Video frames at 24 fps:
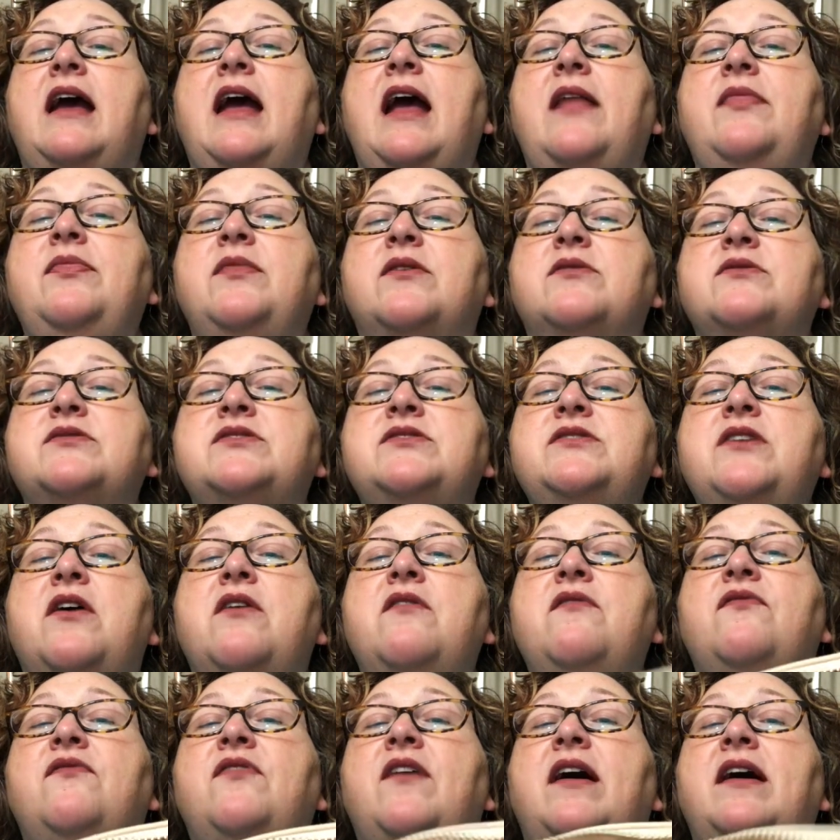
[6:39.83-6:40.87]
And there's
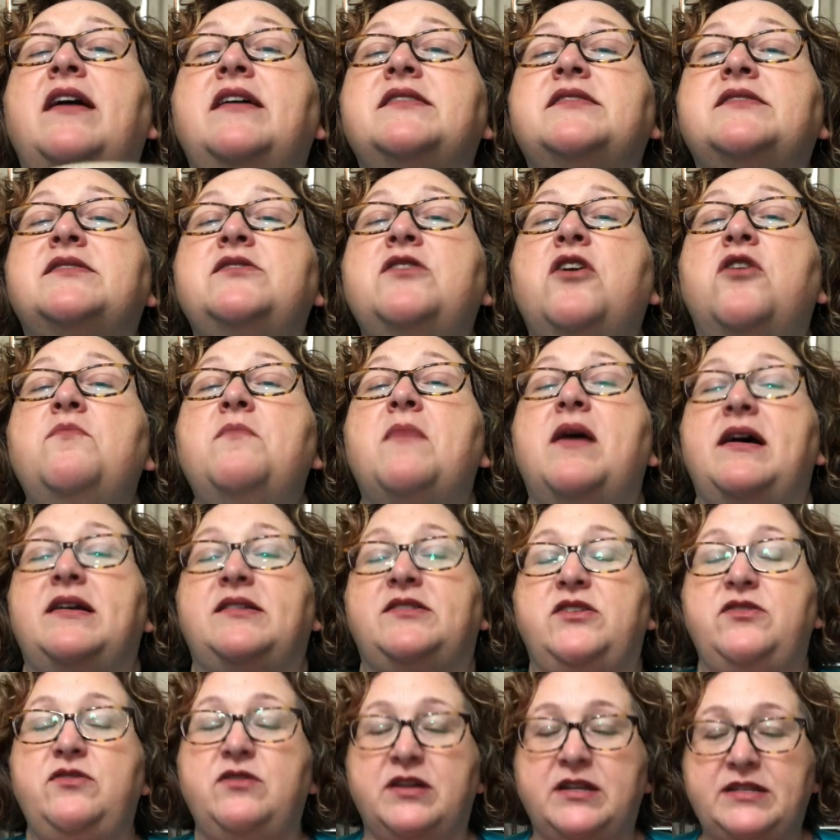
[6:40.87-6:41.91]
no fuss, no
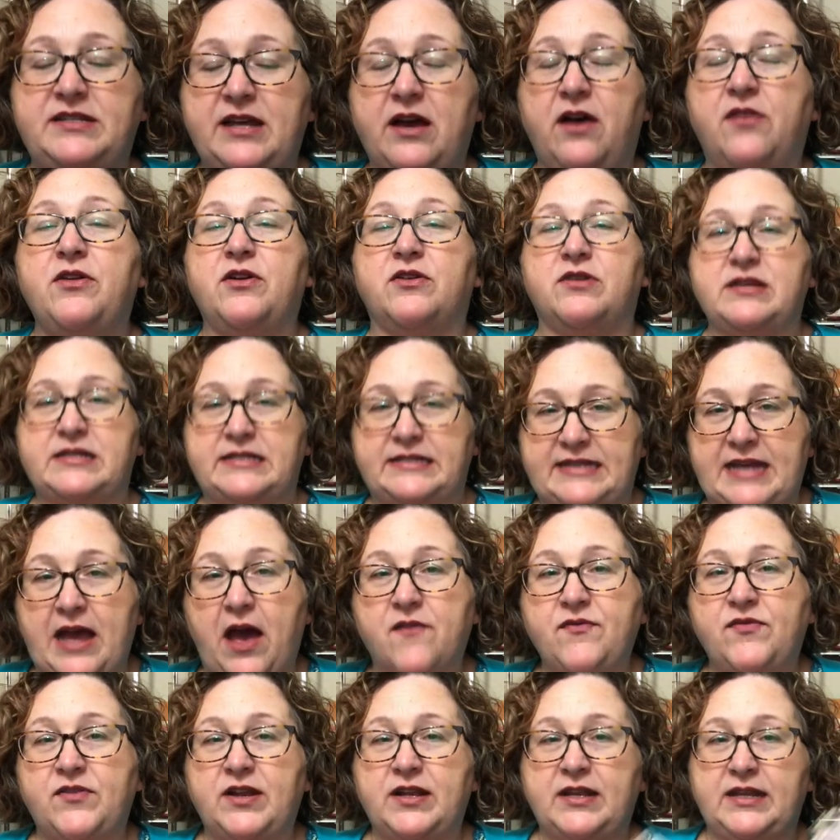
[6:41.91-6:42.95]
muss. So you can tell there is
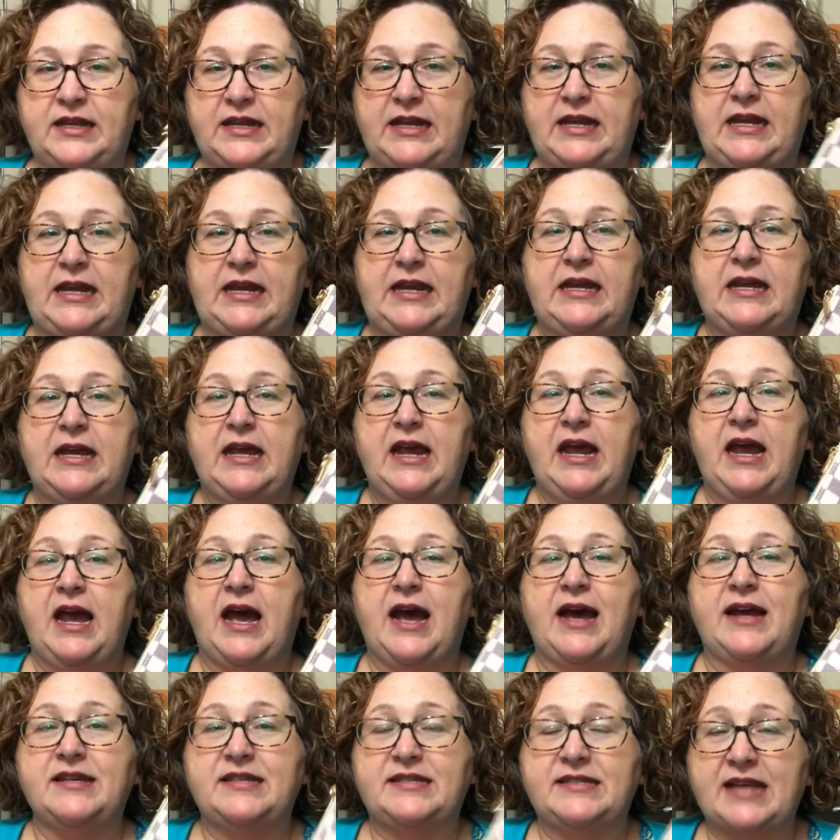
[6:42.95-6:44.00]
definitely
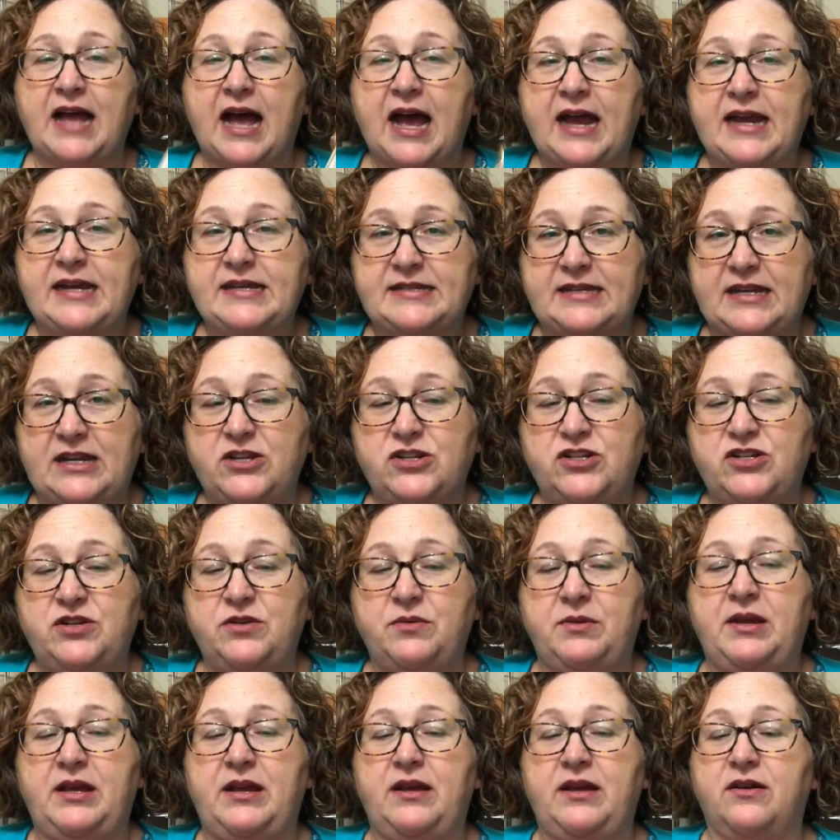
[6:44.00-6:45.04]
a size
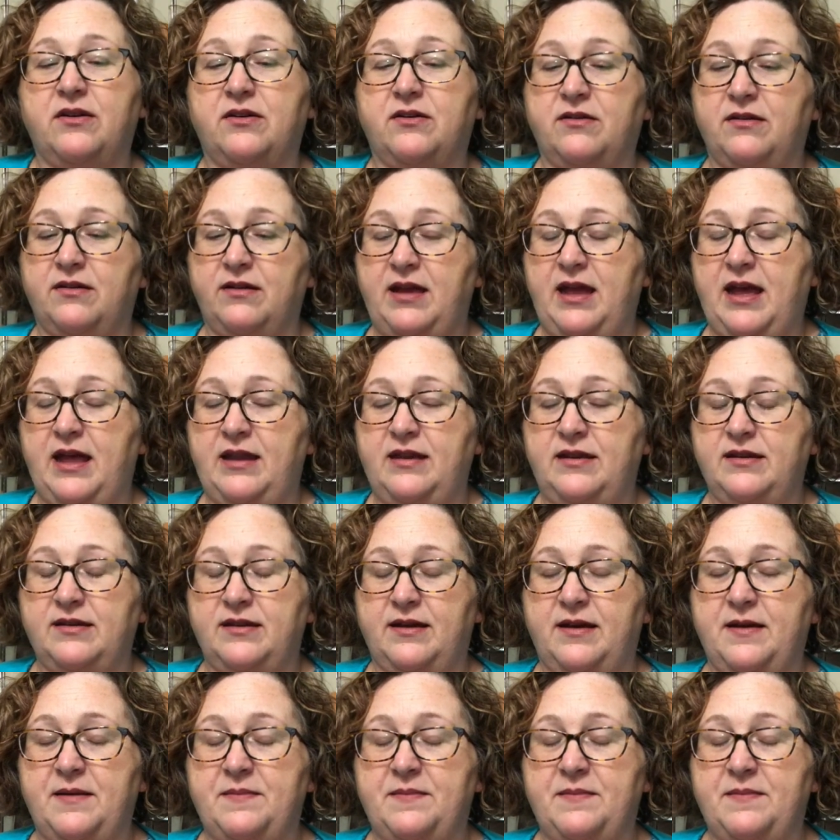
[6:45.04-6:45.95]
issue here, and